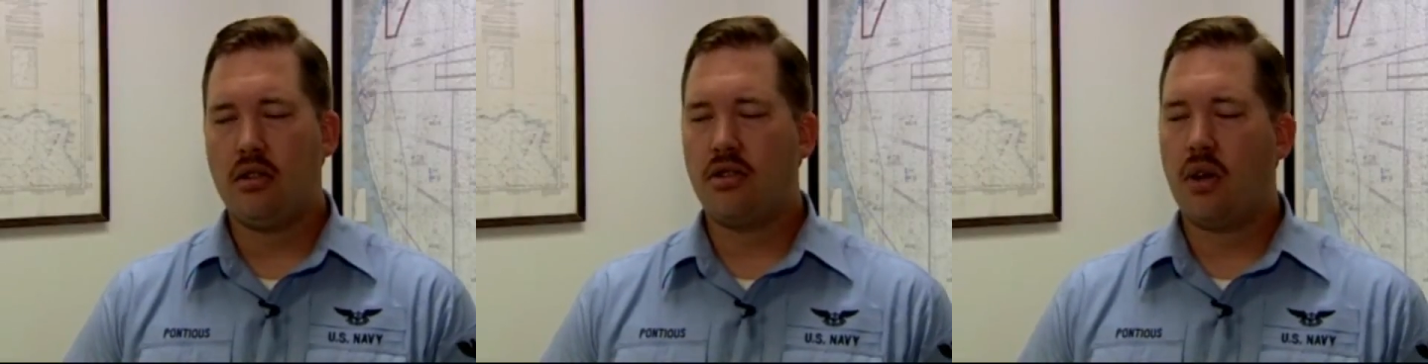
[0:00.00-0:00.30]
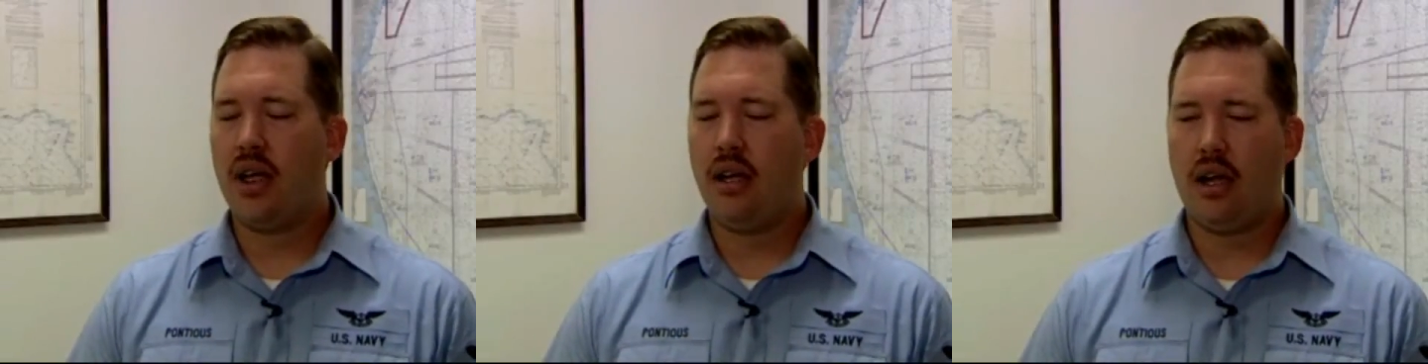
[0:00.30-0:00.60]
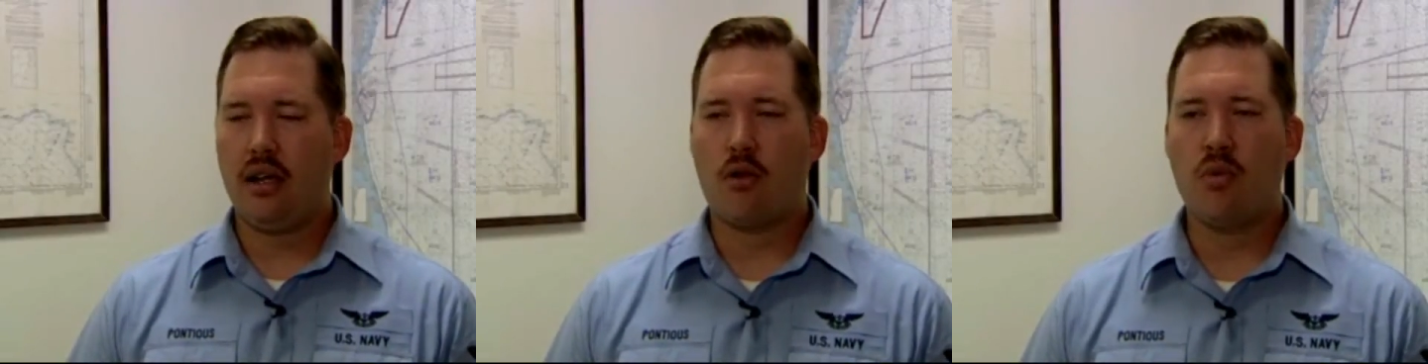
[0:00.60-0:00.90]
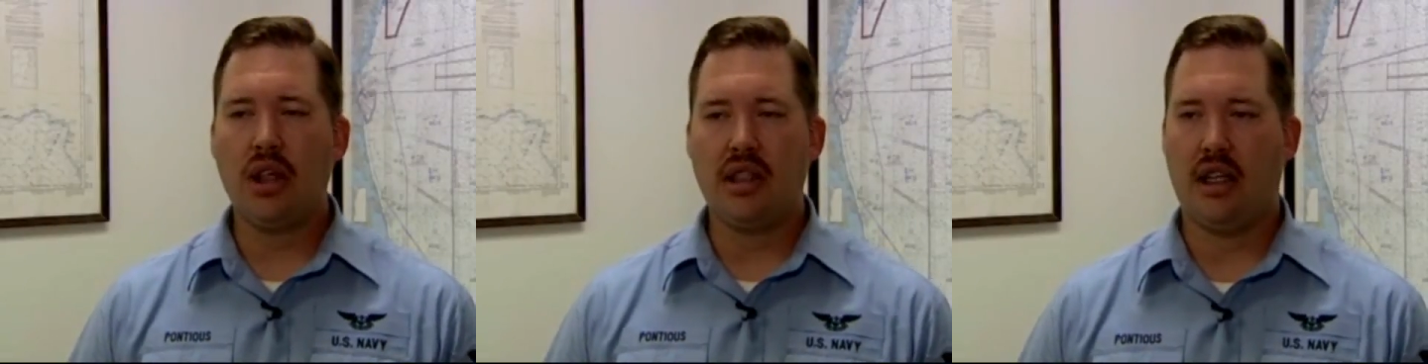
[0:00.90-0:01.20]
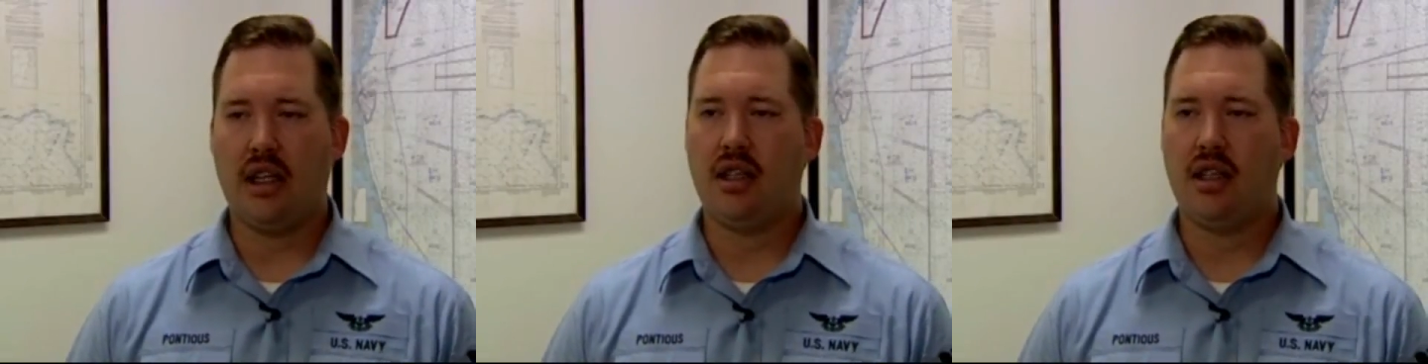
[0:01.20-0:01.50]
So I really
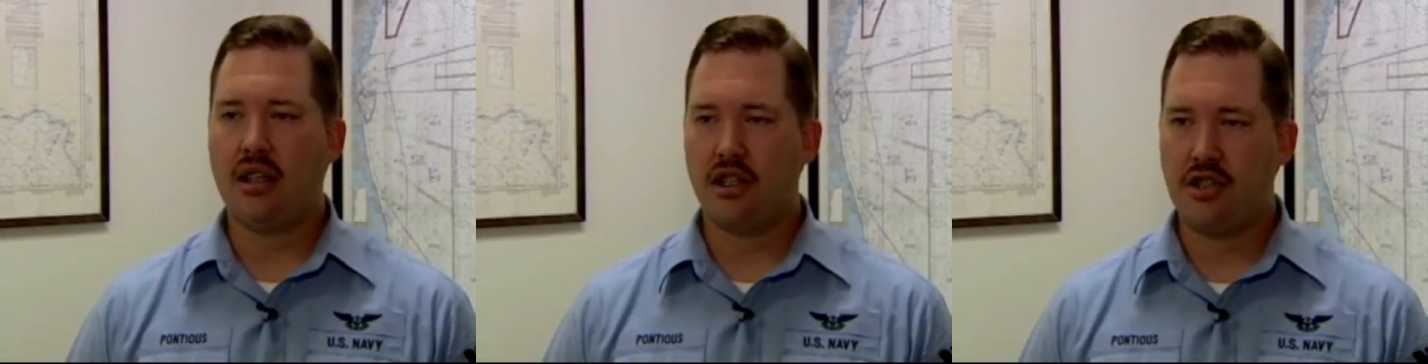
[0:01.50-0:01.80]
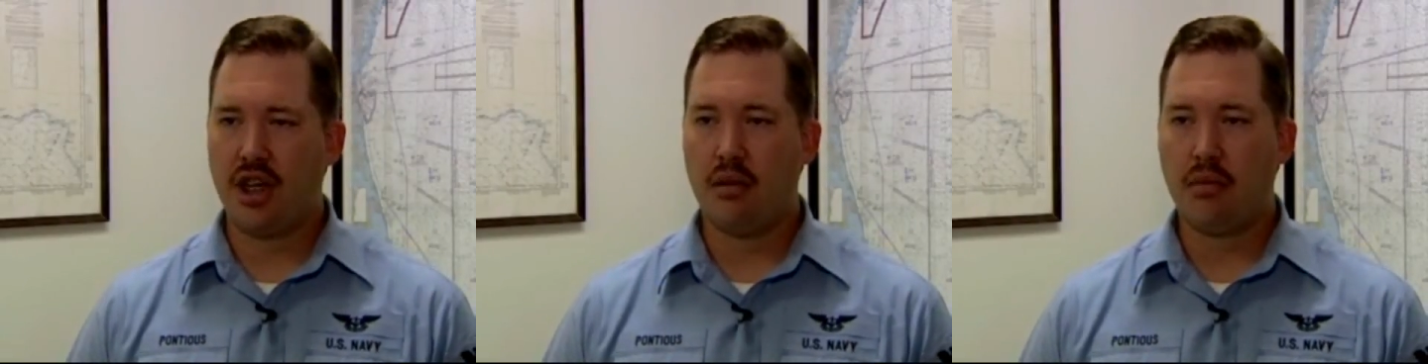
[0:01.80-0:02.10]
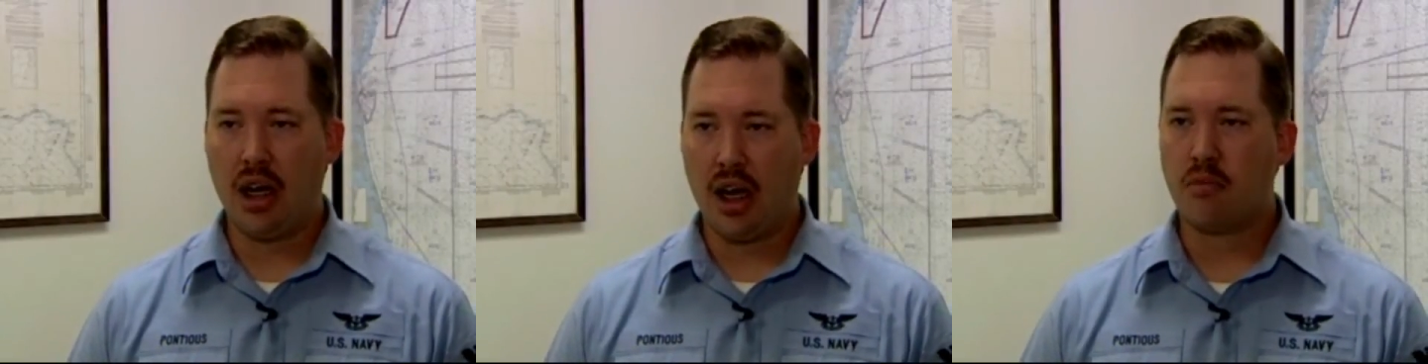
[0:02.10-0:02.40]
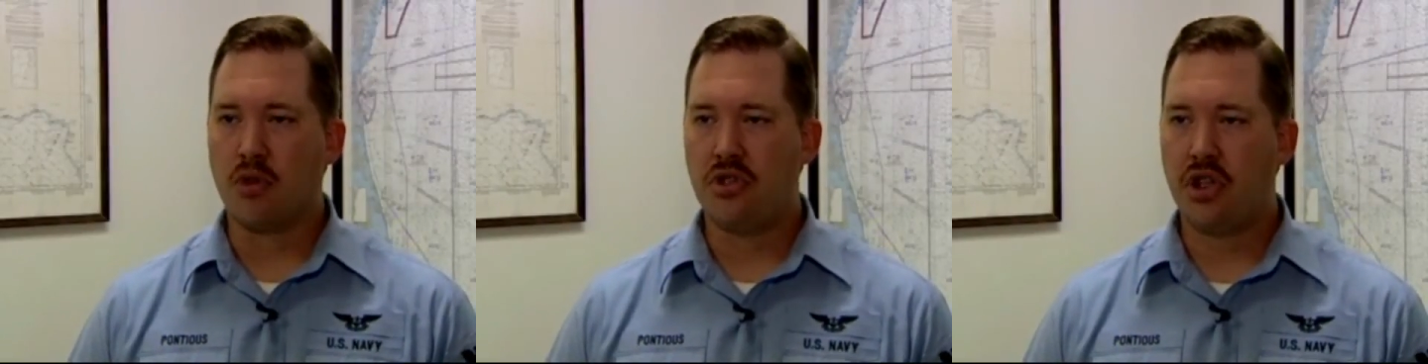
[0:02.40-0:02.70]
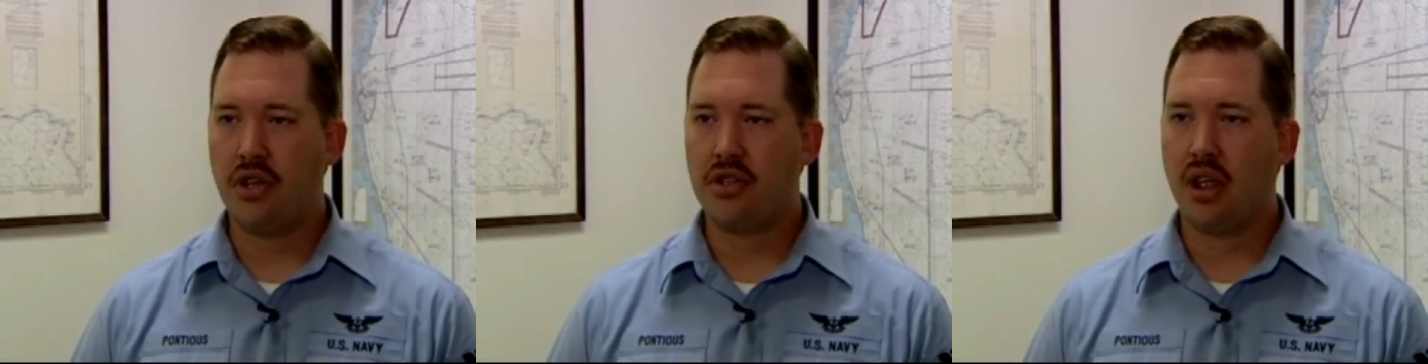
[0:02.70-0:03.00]
tend to take this job a lot more
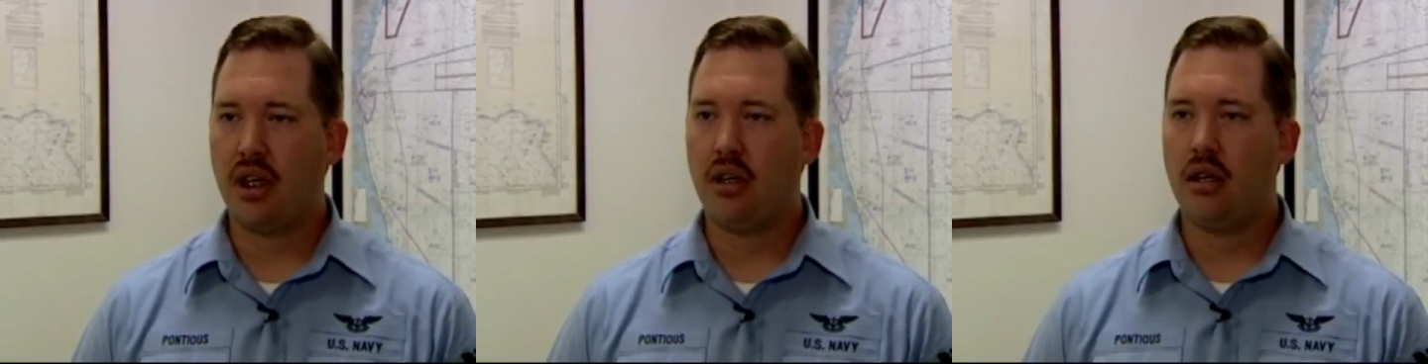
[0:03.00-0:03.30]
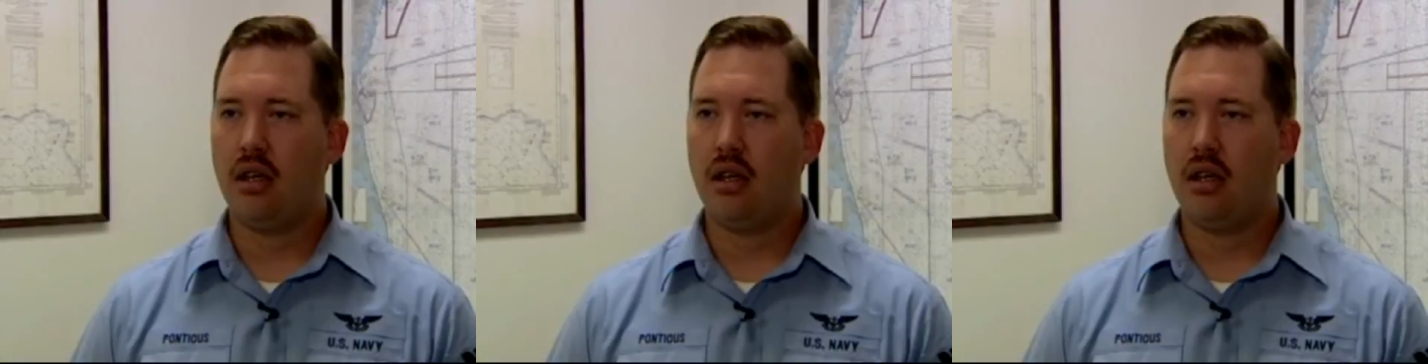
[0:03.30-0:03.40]
seriously.